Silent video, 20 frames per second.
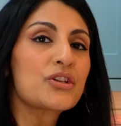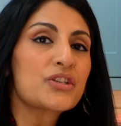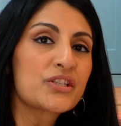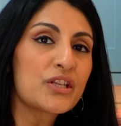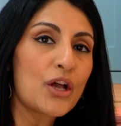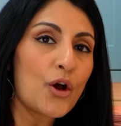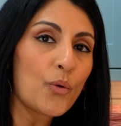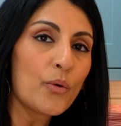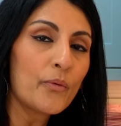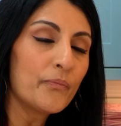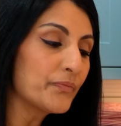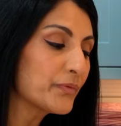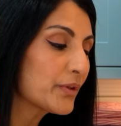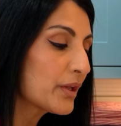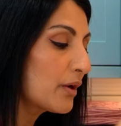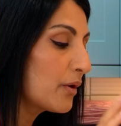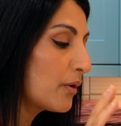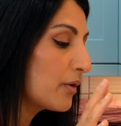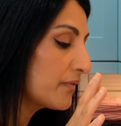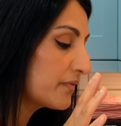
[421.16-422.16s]
So
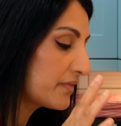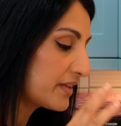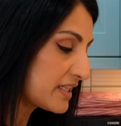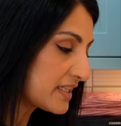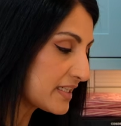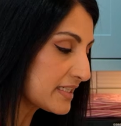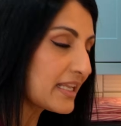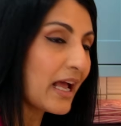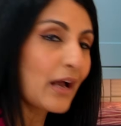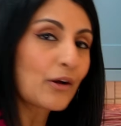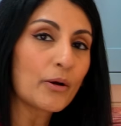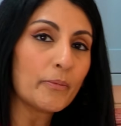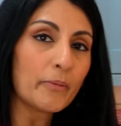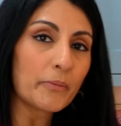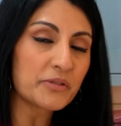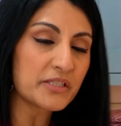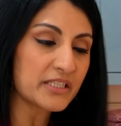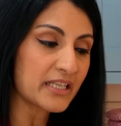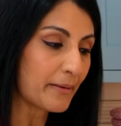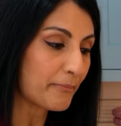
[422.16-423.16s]
this is now come
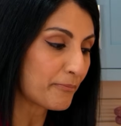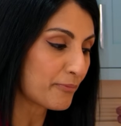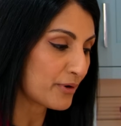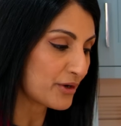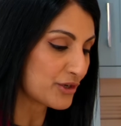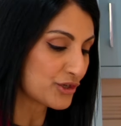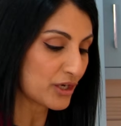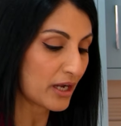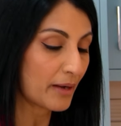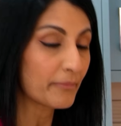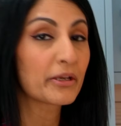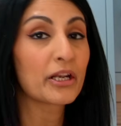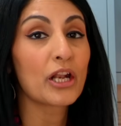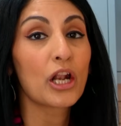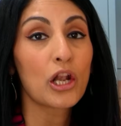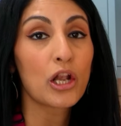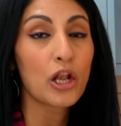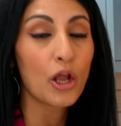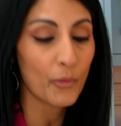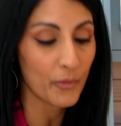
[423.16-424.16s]
up to temperature. I'm going
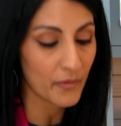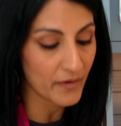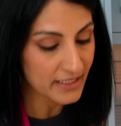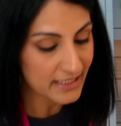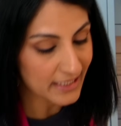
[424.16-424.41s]
to lower it